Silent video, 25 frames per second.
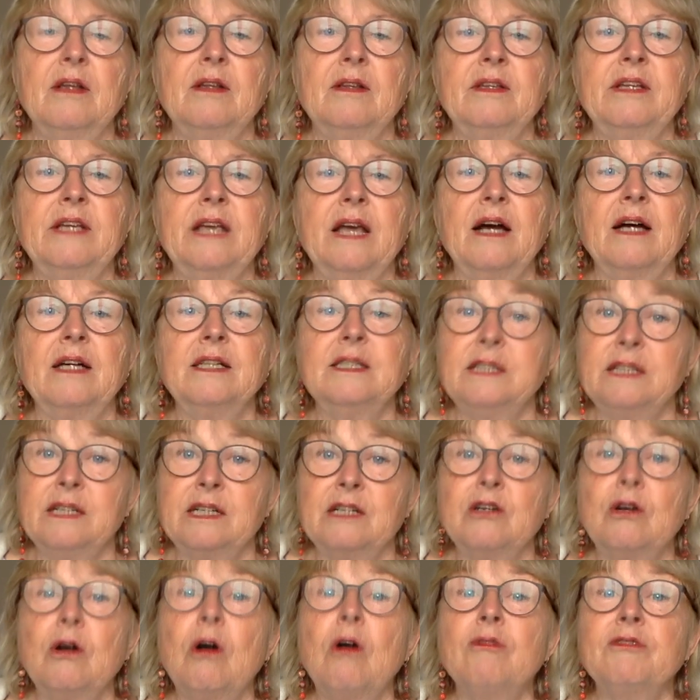the
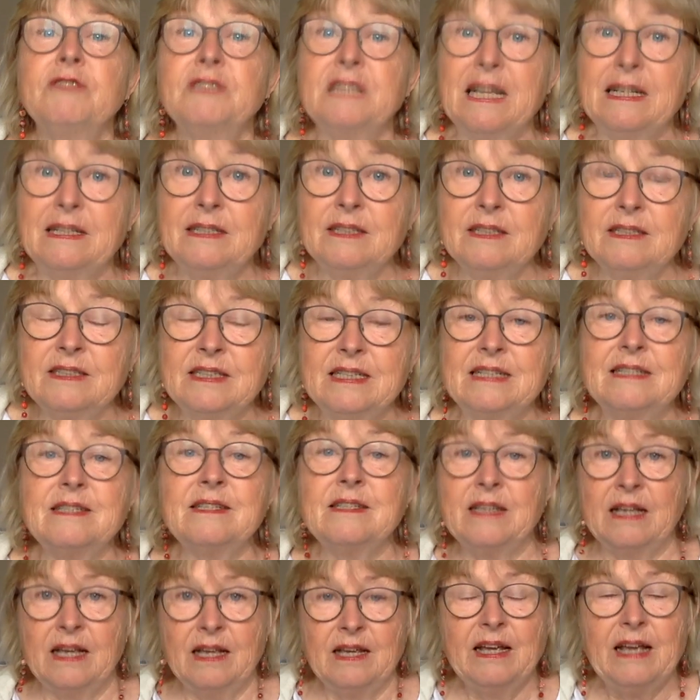idea of
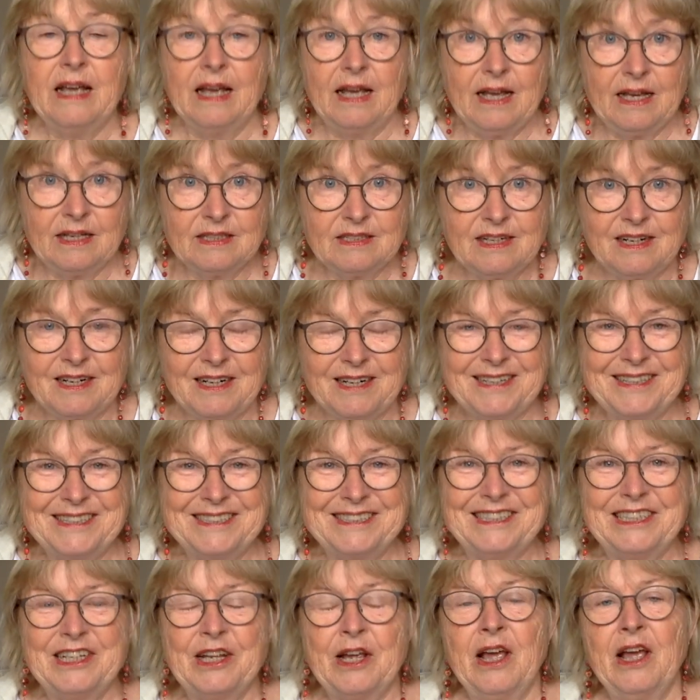tenderness at
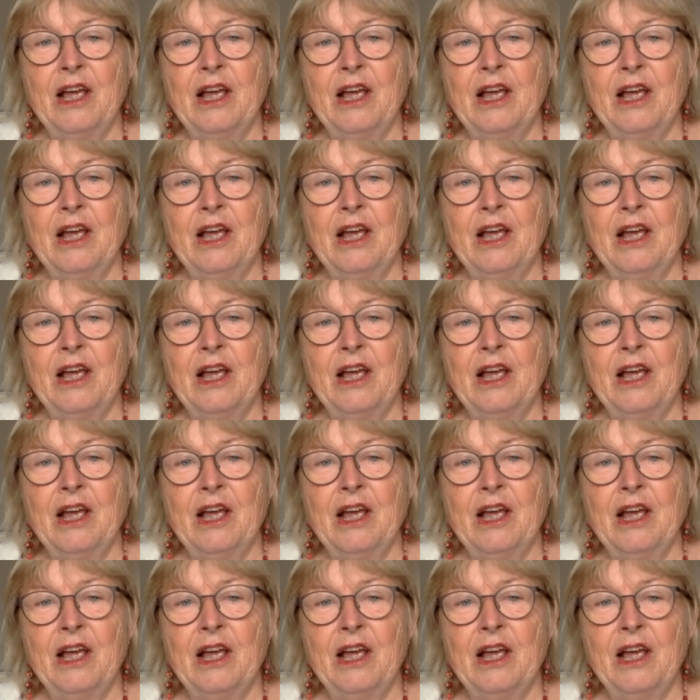heart.